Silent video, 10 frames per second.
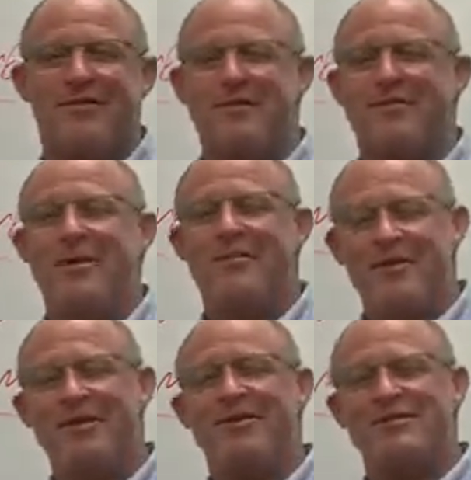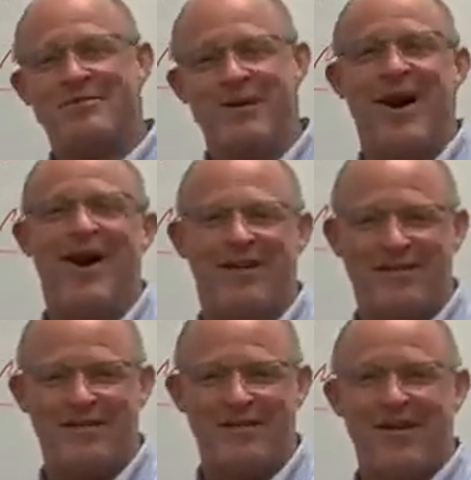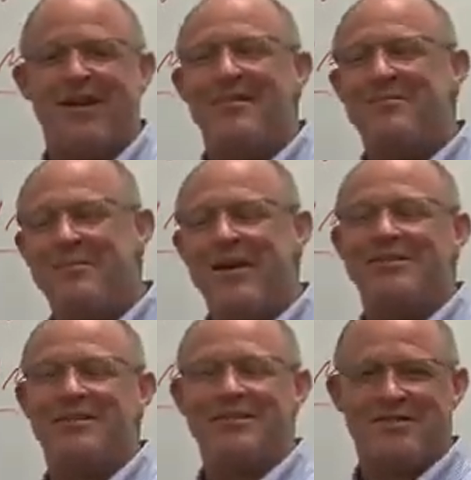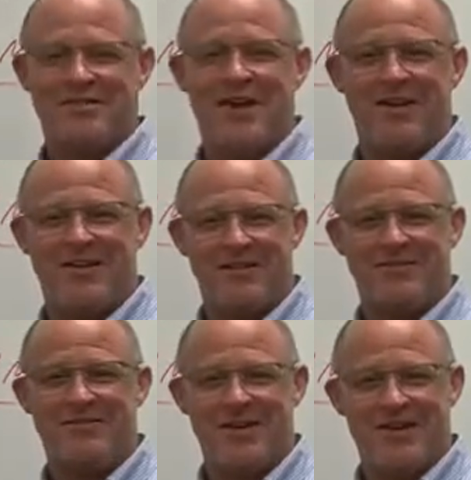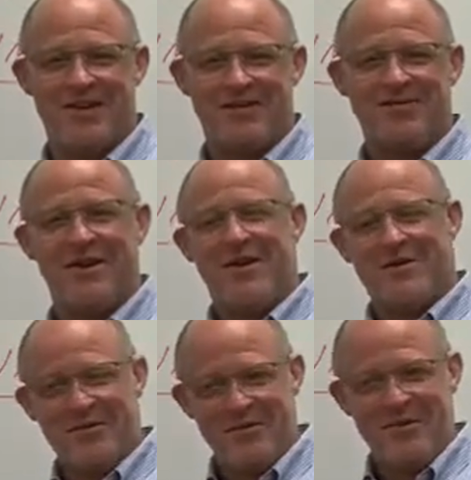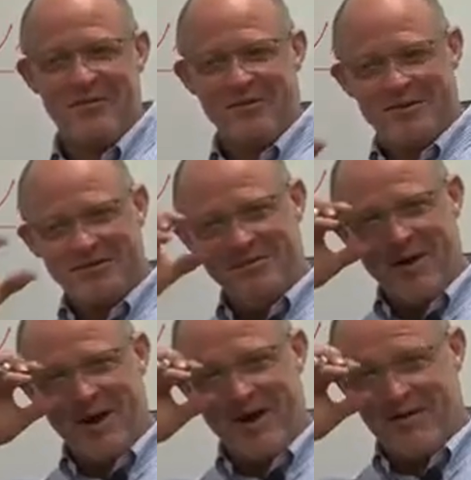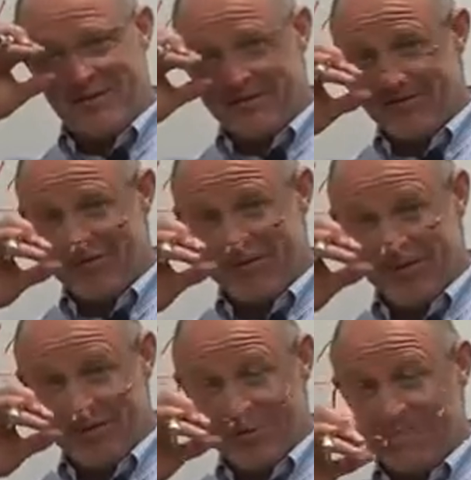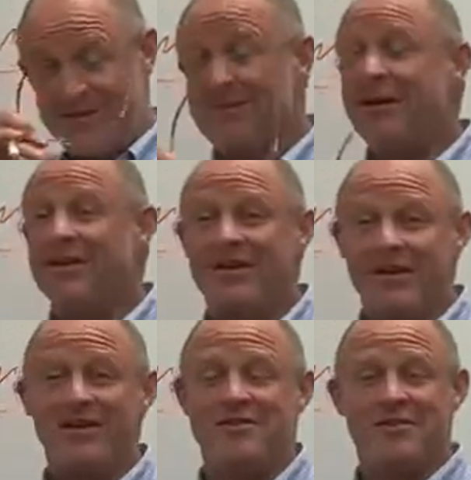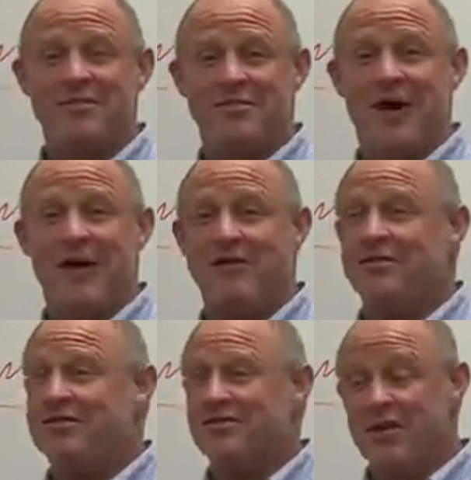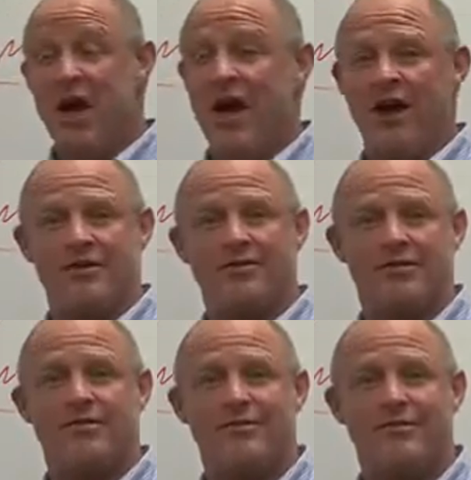Remember to smile. Basic standard of sales. Remember to smile. Somebody that doesn't smile sucks.